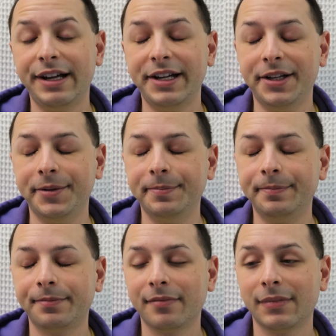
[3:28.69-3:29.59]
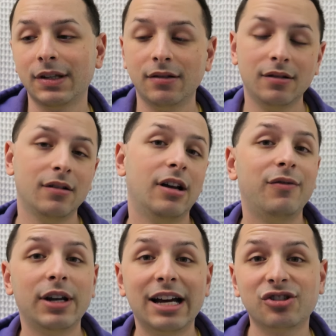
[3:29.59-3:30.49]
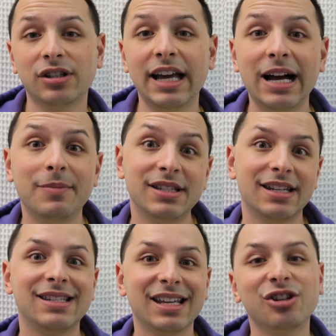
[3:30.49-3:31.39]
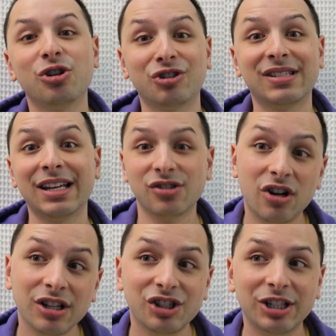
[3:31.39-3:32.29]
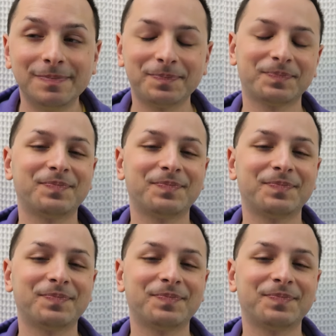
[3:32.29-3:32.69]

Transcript: Um, of what actually happens inside the Church of Scientology.